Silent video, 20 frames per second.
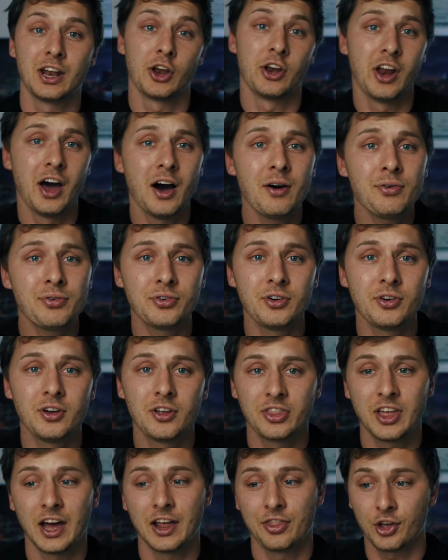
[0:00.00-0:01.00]
enough
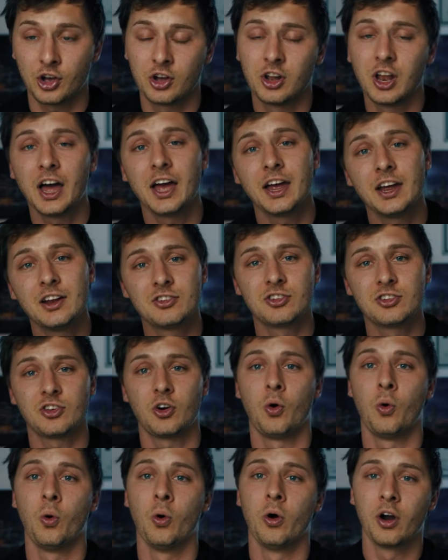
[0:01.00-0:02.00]
that the client
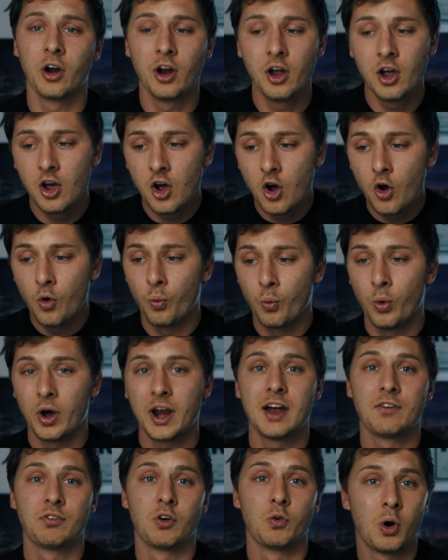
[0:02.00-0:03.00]
or
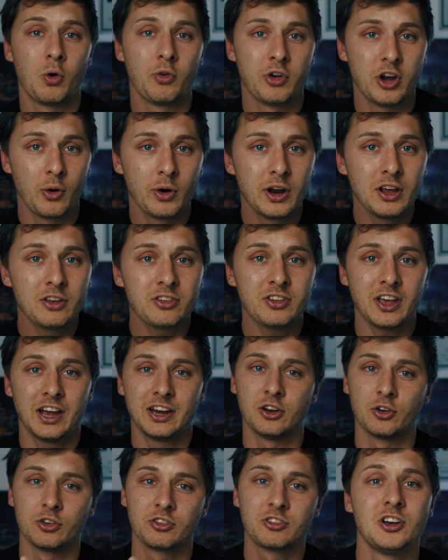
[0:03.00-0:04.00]
whatever won't notice, and
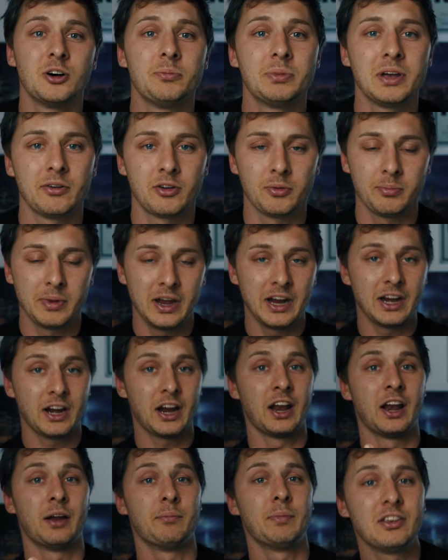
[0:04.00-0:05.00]
you'll still be able to make
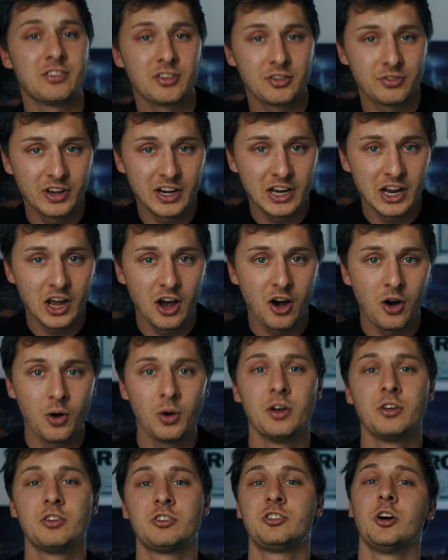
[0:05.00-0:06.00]
an amazing video,
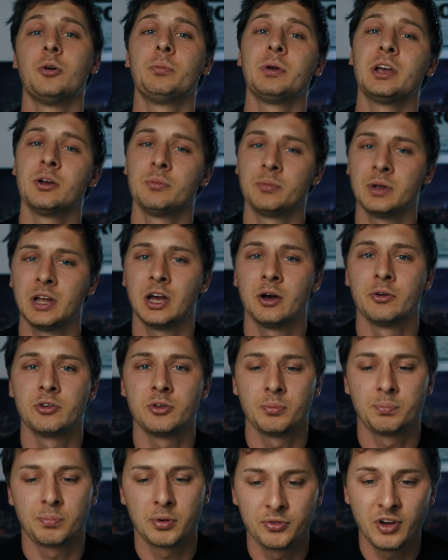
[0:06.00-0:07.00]
still be gonna be able to
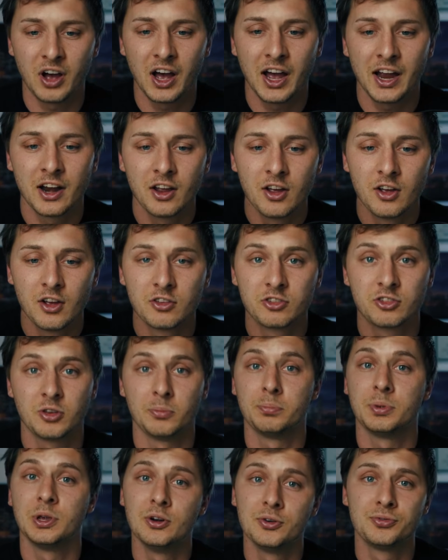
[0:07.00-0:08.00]
provide some
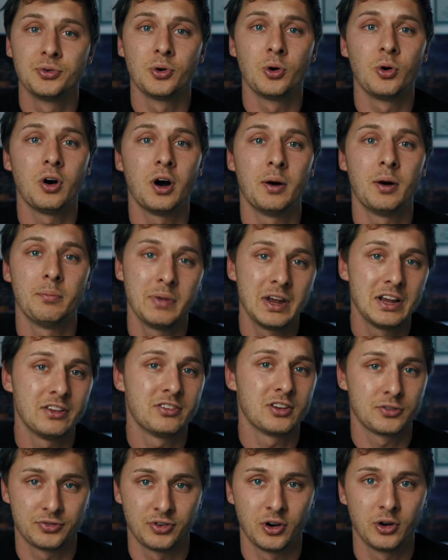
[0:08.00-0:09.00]
beautiful,
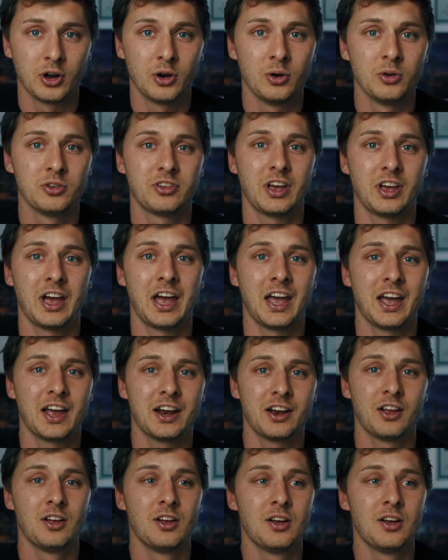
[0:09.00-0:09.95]
amazing photos, and